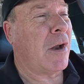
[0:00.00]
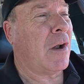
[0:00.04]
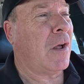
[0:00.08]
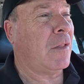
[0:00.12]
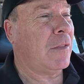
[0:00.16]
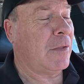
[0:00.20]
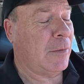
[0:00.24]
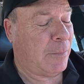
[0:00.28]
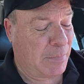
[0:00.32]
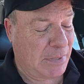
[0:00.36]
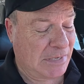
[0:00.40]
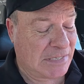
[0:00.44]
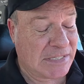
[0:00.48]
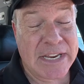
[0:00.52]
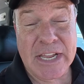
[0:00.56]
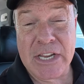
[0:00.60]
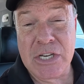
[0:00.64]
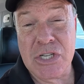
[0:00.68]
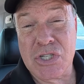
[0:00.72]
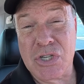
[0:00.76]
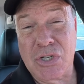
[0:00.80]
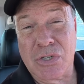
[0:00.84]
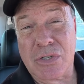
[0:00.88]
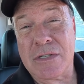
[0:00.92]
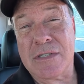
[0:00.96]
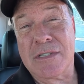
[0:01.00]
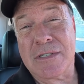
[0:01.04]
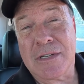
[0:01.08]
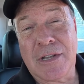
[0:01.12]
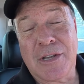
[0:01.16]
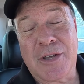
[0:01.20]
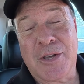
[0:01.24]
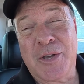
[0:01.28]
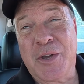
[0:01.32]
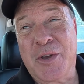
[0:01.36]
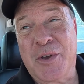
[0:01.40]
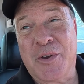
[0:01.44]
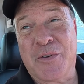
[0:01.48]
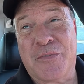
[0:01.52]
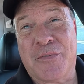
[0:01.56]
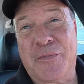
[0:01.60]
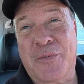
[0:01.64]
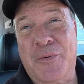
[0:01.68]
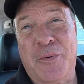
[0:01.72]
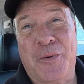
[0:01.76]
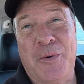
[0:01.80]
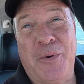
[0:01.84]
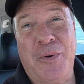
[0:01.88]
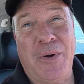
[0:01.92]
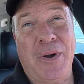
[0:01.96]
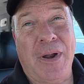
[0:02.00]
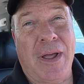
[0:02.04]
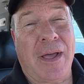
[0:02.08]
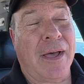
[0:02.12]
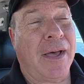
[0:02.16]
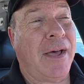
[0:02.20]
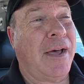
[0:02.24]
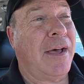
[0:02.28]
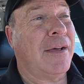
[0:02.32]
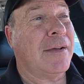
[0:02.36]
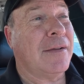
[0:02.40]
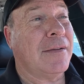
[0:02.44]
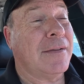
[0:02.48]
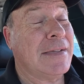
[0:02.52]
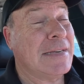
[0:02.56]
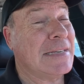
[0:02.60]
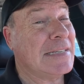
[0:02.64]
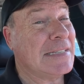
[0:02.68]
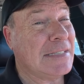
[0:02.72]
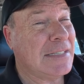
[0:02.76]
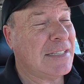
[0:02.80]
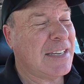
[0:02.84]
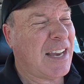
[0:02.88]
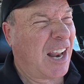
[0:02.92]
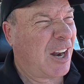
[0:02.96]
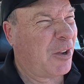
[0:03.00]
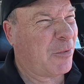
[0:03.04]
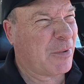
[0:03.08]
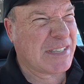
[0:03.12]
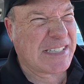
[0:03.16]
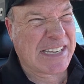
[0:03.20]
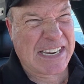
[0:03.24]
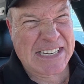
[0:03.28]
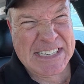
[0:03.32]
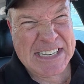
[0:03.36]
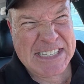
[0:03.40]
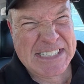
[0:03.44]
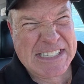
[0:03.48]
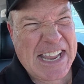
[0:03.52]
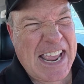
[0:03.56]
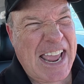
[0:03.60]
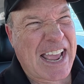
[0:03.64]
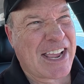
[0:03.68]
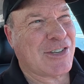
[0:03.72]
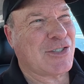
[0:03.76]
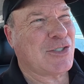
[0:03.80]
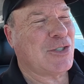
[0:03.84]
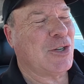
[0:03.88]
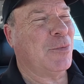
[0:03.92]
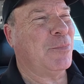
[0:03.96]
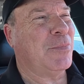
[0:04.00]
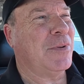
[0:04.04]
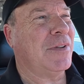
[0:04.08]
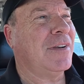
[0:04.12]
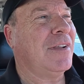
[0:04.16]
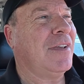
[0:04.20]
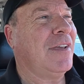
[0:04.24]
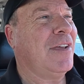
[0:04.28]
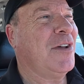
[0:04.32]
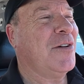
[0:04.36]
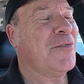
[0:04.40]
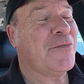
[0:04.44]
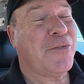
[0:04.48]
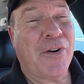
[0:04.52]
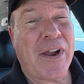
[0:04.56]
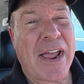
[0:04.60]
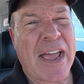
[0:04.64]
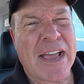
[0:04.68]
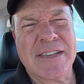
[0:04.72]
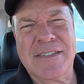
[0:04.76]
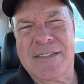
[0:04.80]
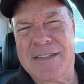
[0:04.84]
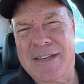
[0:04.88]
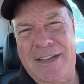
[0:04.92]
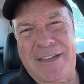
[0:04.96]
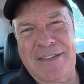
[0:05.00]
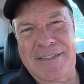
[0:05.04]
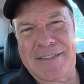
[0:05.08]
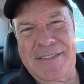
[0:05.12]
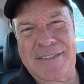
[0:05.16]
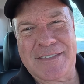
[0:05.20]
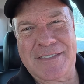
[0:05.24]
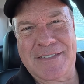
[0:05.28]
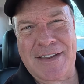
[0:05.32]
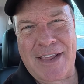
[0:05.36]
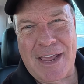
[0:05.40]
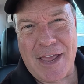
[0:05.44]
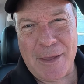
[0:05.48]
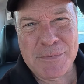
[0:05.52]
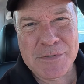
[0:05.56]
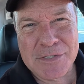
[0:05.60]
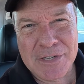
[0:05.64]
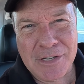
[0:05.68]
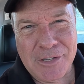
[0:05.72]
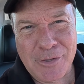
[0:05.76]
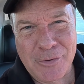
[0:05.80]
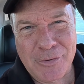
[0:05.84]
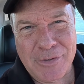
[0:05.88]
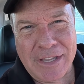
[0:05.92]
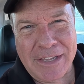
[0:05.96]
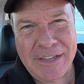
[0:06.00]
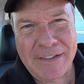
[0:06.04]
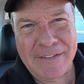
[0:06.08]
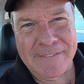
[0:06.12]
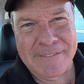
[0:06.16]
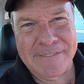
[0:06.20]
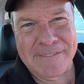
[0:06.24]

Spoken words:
all the potentials for, I don't want to say disaster, but for accidents. Absolutely.